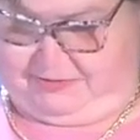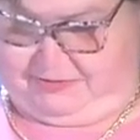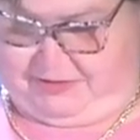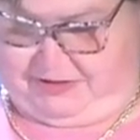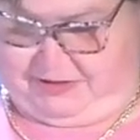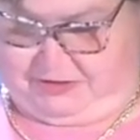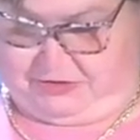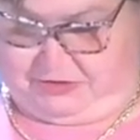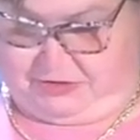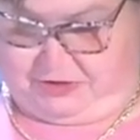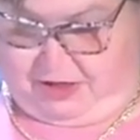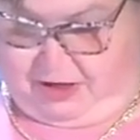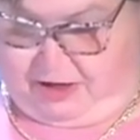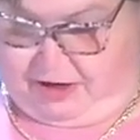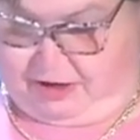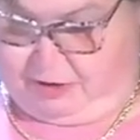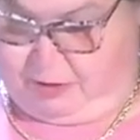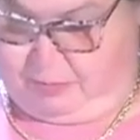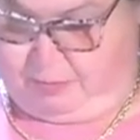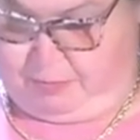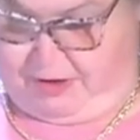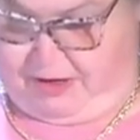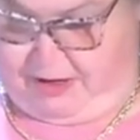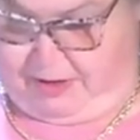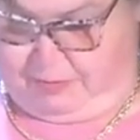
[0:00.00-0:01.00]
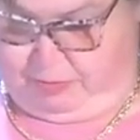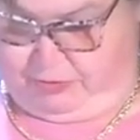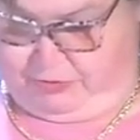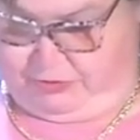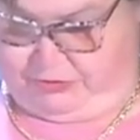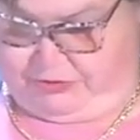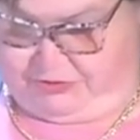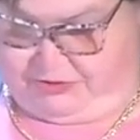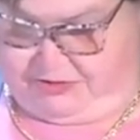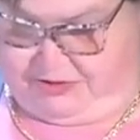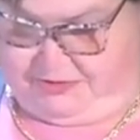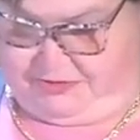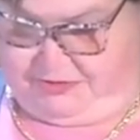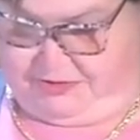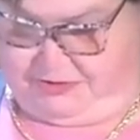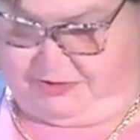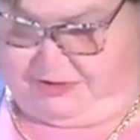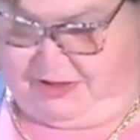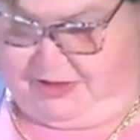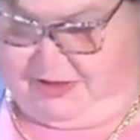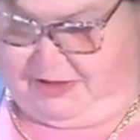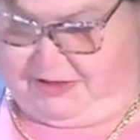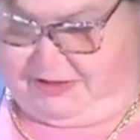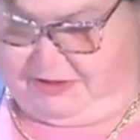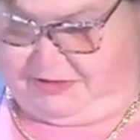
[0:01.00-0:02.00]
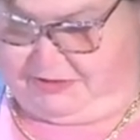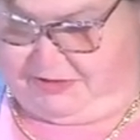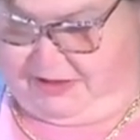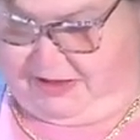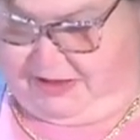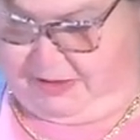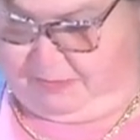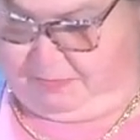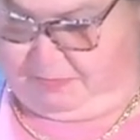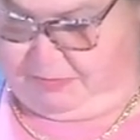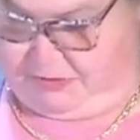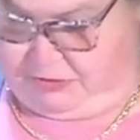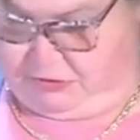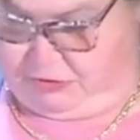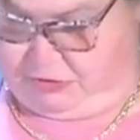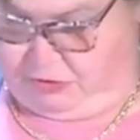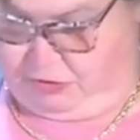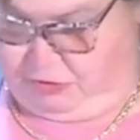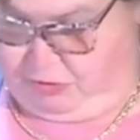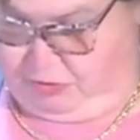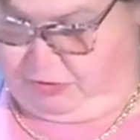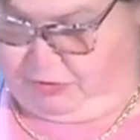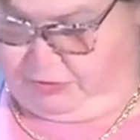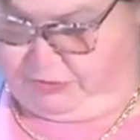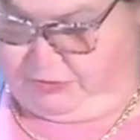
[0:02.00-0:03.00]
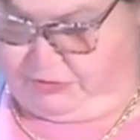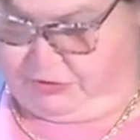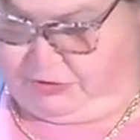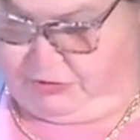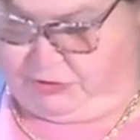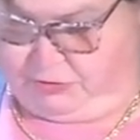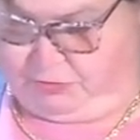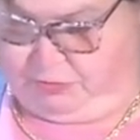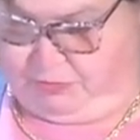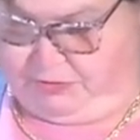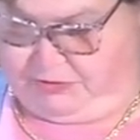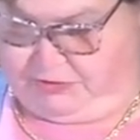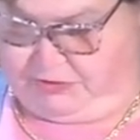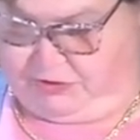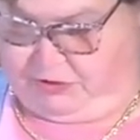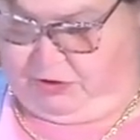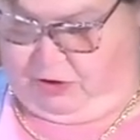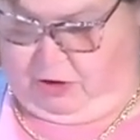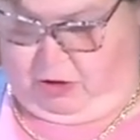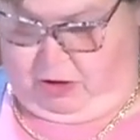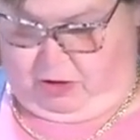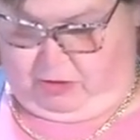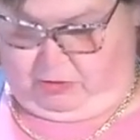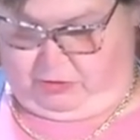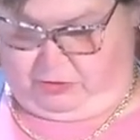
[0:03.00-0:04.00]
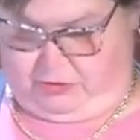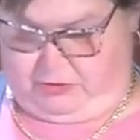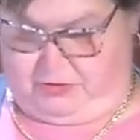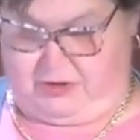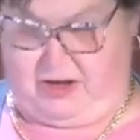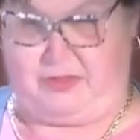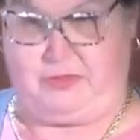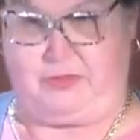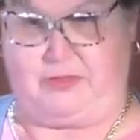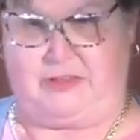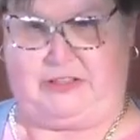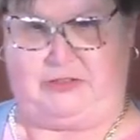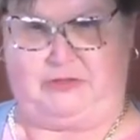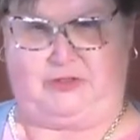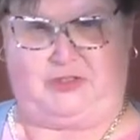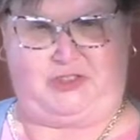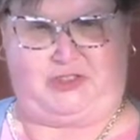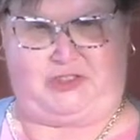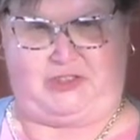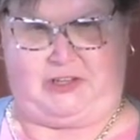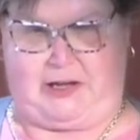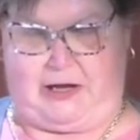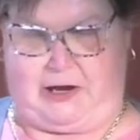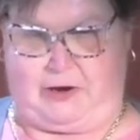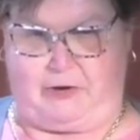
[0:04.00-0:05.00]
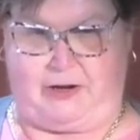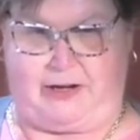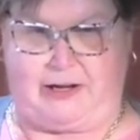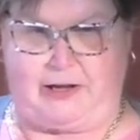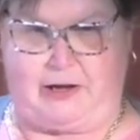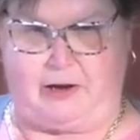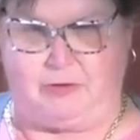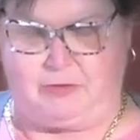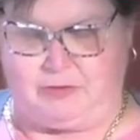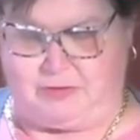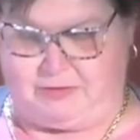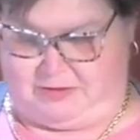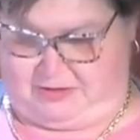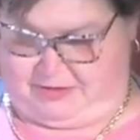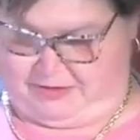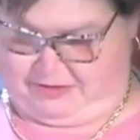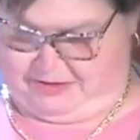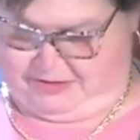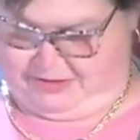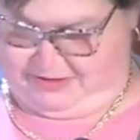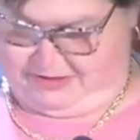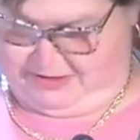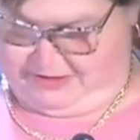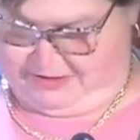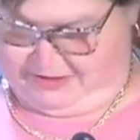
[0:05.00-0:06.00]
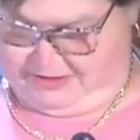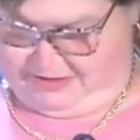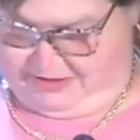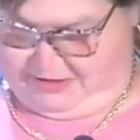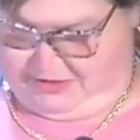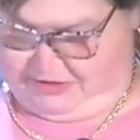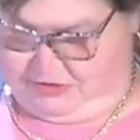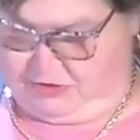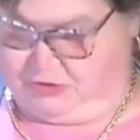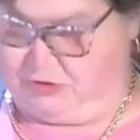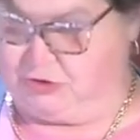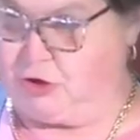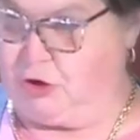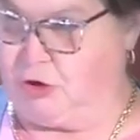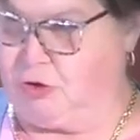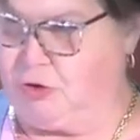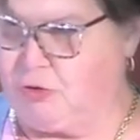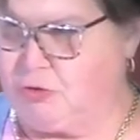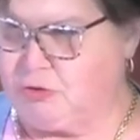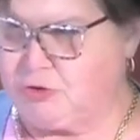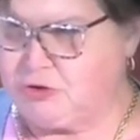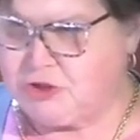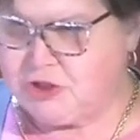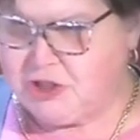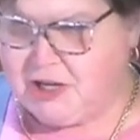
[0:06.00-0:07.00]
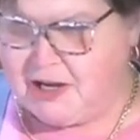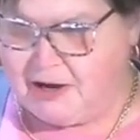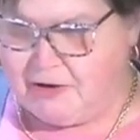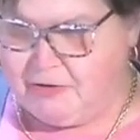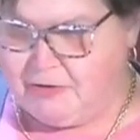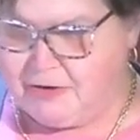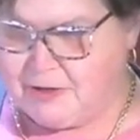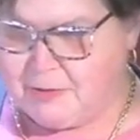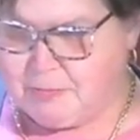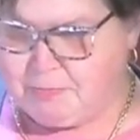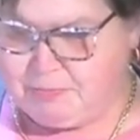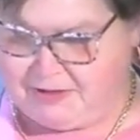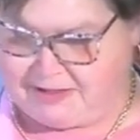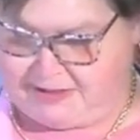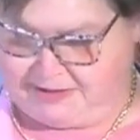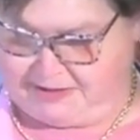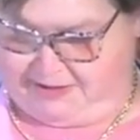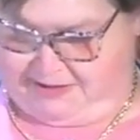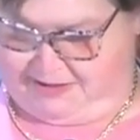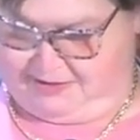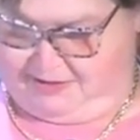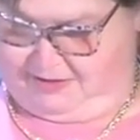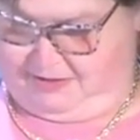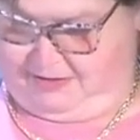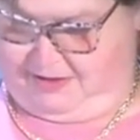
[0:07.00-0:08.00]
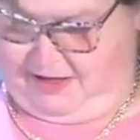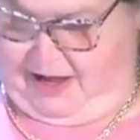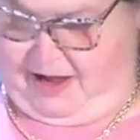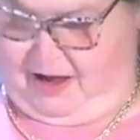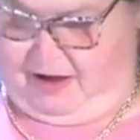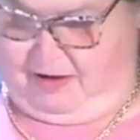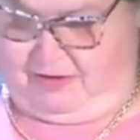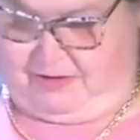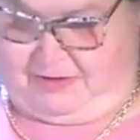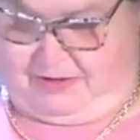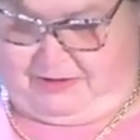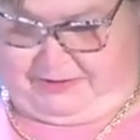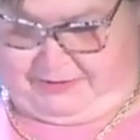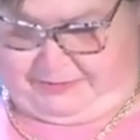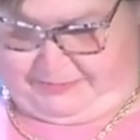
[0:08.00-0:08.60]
the entire Bible since, as I have been told, this was an all or nothing scenario. No cherry picking allowed.